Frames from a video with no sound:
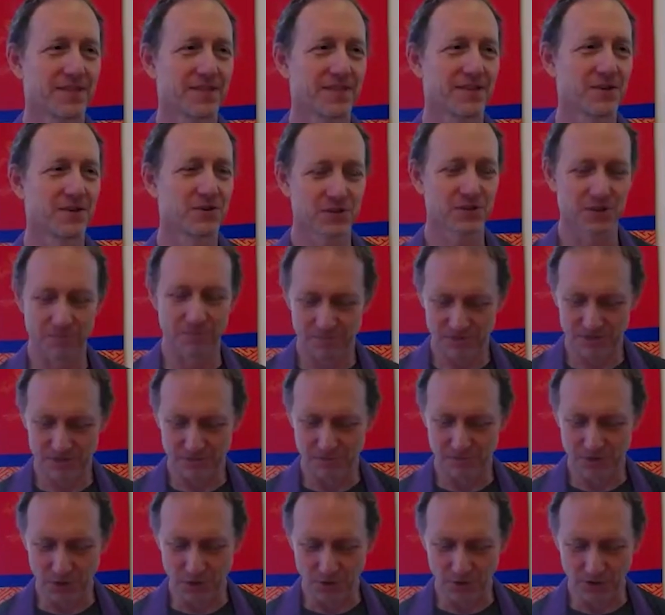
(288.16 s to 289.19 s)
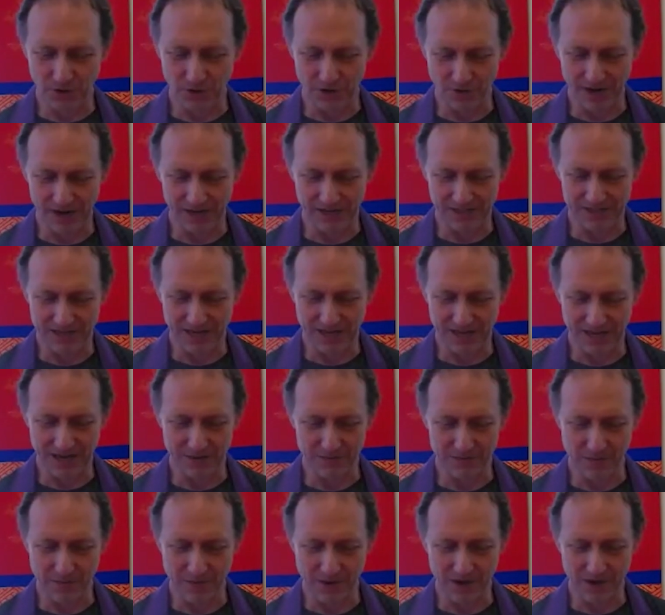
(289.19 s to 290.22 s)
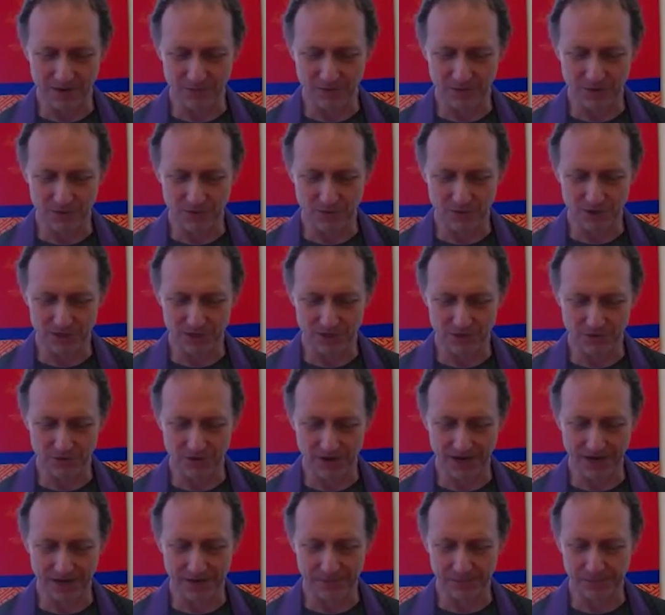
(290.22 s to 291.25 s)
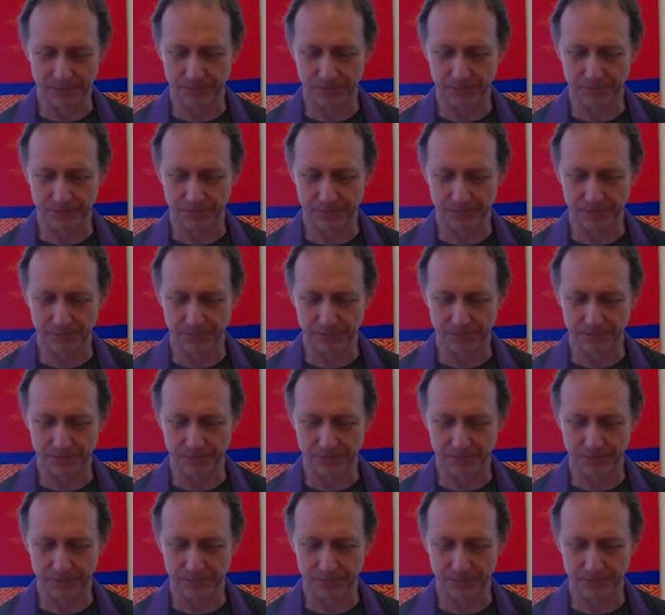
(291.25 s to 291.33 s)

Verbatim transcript: there's some some Dogen writings I came upon which were just great